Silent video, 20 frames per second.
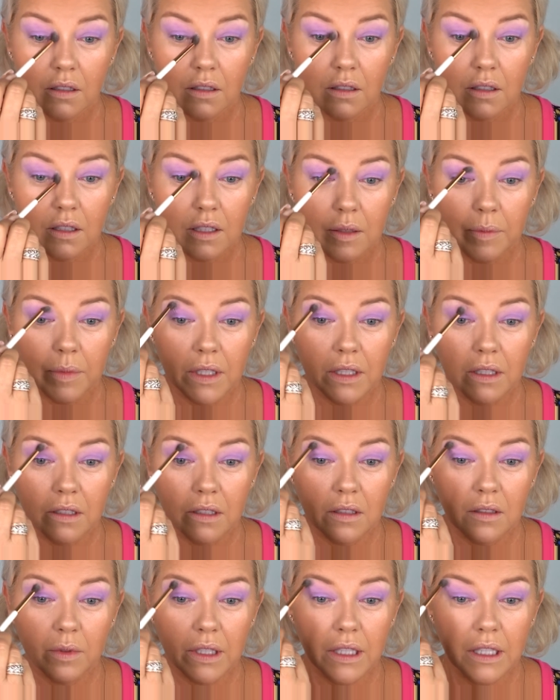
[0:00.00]
just be a
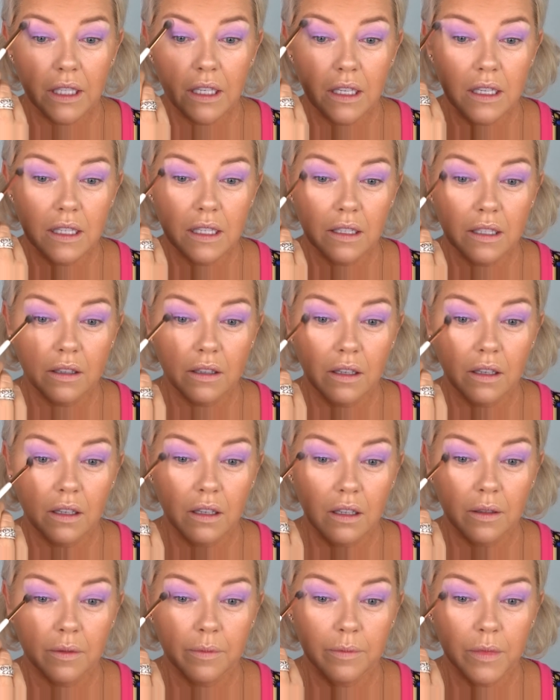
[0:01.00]
little bit easier,
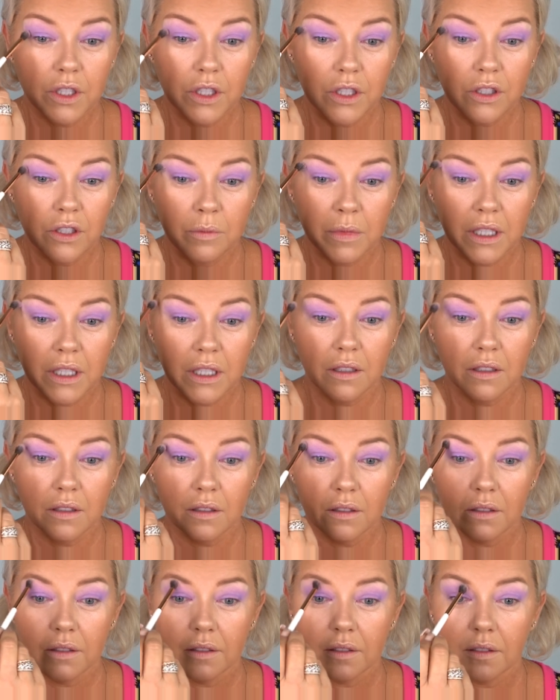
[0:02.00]
I'm assuming.
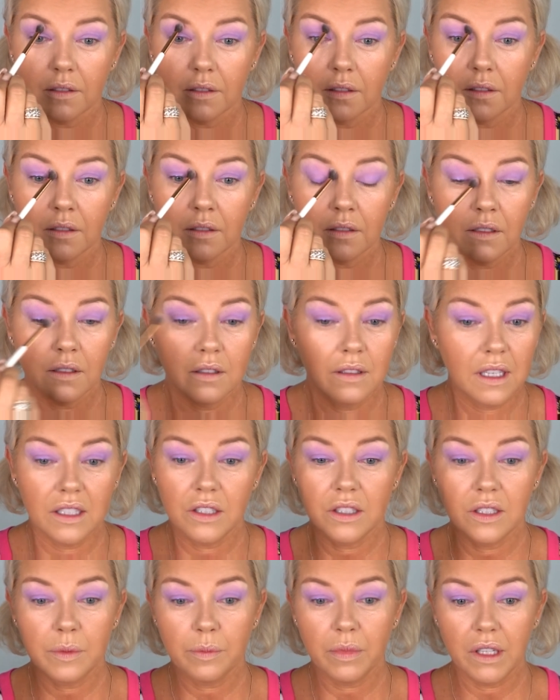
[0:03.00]
That
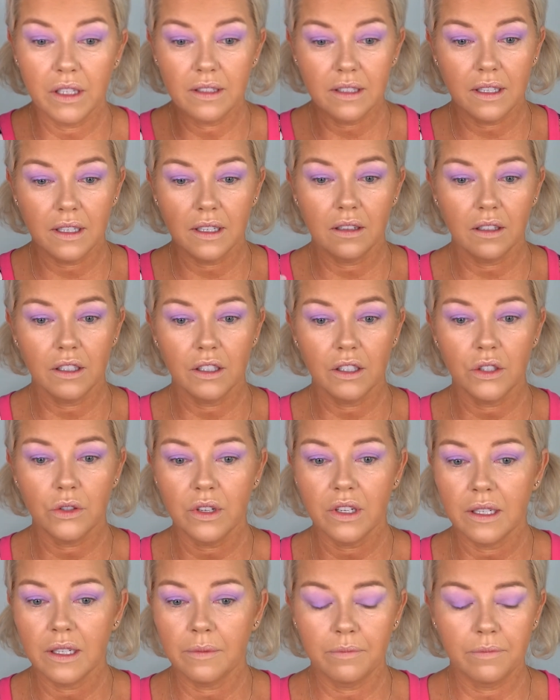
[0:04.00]
just blends out like a
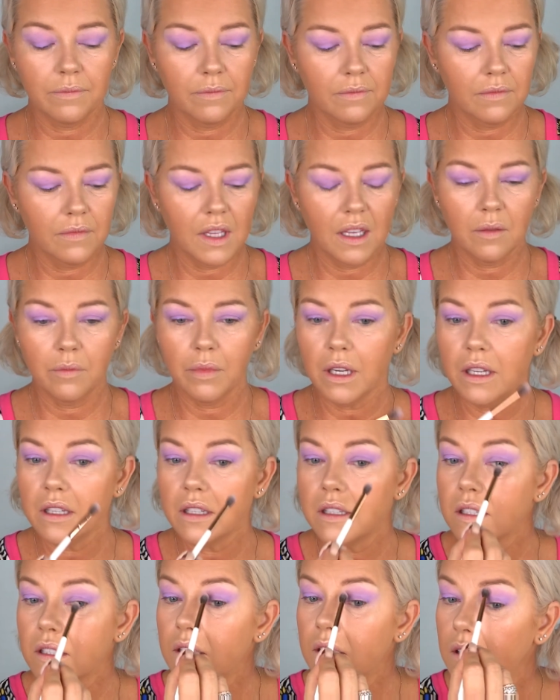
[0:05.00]
dream, that
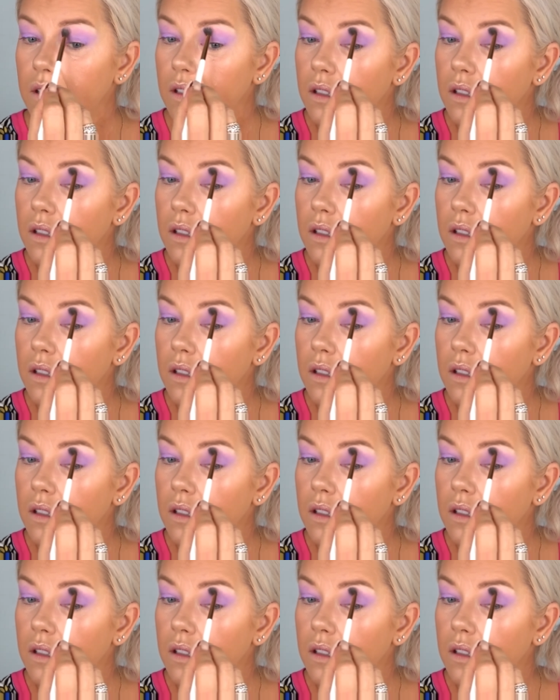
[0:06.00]
base.